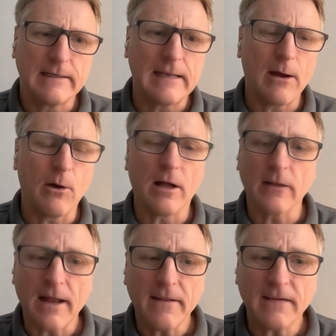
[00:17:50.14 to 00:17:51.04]
Now, a
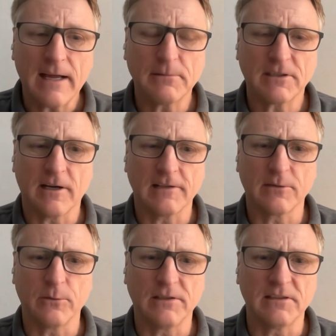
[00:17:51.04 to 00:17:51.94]
lot of the times the
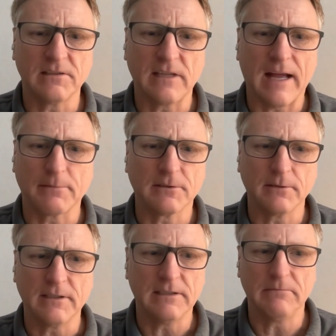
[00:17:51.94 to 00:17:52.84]
consequence is
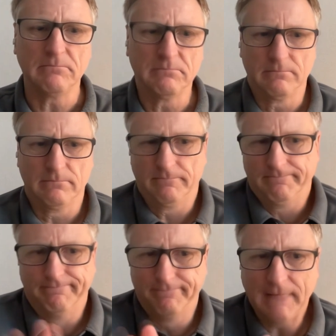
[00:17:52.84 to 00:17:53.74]
absolutely
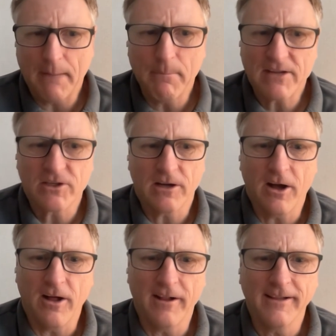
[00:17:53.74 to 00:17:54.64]
not much at
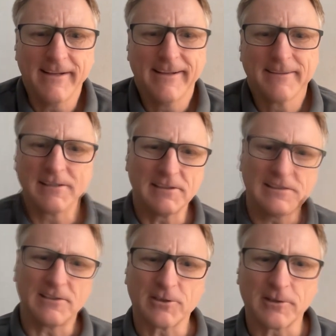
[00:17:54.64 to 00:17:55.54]
all because
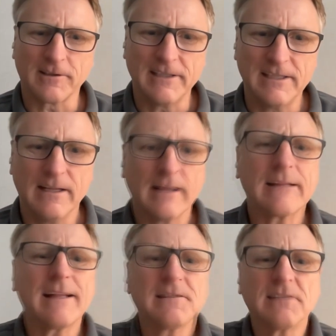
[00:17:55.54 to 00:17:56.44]
it's internally
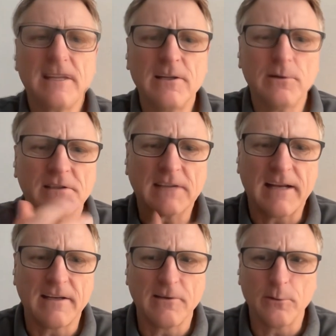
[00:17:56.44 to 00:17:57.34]
like let's say you decide
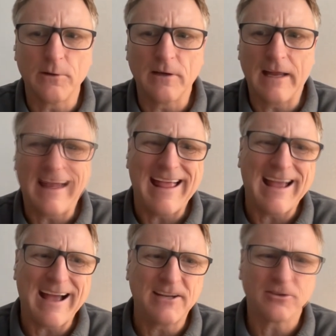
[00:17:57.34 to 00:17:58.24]
to do an
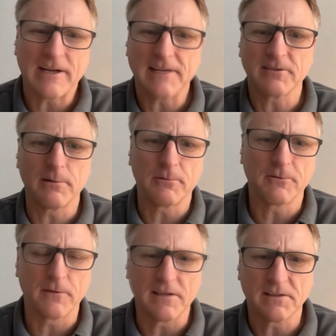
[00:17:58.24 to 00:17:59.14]
AI transcript
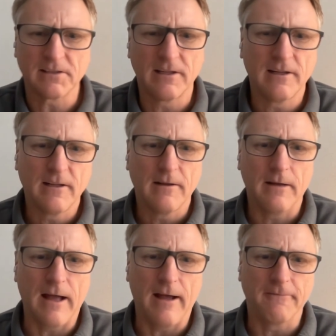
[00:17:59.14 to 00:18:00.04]
for this
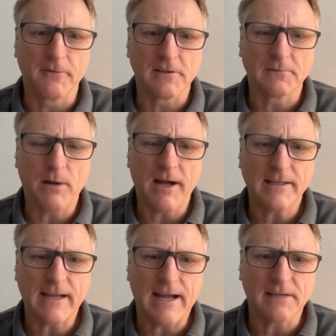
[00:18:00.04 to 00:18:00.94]
uh, for this
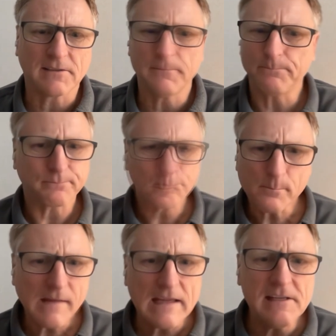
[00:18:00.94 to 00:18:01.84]
podcast.
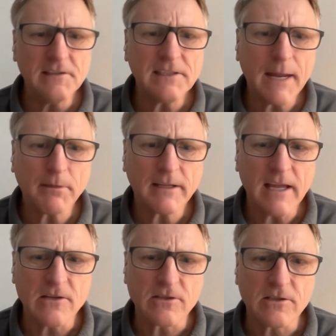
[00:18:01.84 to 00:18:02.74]
Easy
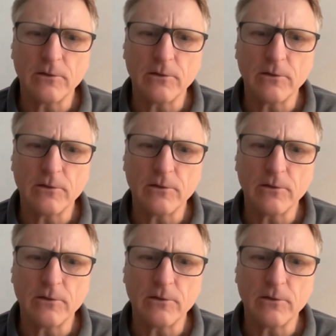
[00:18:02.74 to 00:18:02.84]
application.